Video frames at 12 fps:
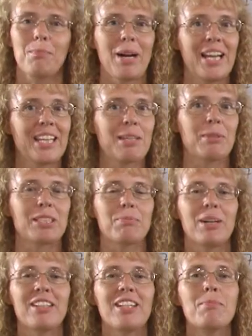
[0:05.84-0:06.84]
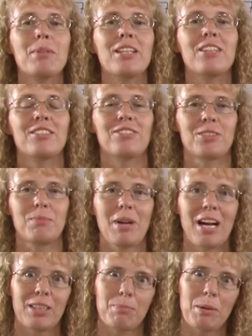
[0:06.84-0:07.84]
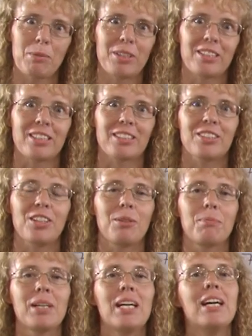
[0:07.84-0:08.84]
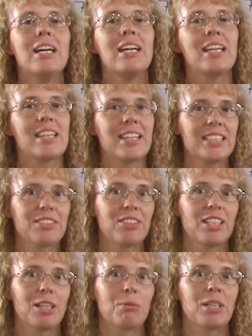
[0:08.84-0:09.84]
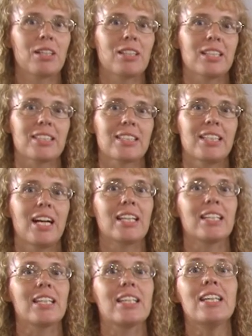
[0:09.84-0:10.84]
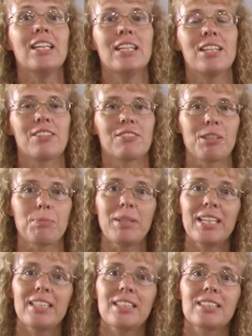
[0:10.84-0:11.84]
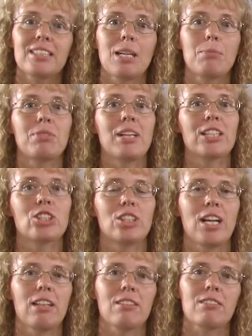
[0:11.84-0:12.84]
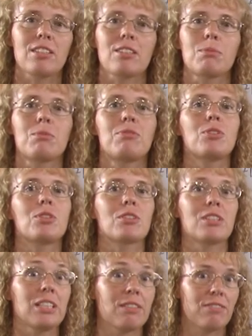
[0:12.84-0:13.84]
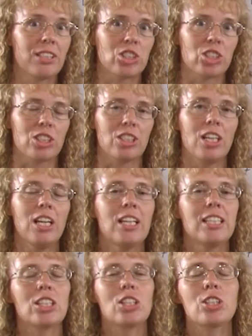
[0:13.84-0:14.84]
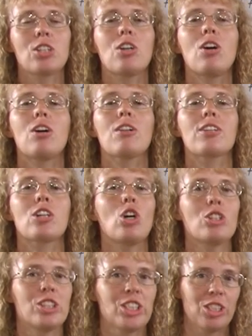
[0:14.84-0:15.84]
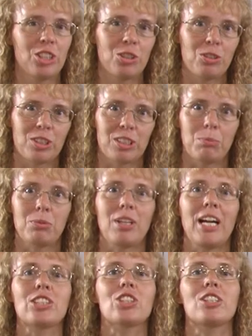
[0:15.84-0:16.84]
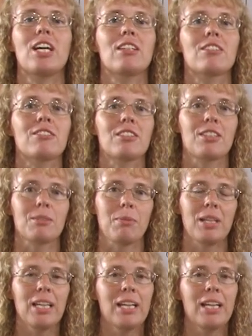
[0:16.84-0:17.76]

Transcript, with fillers: my name is Maria Miller from MathMammoth.com. In this video we're gonna study the repeated subtraction algorithm for division. It's also called the continued subtraction algorithm.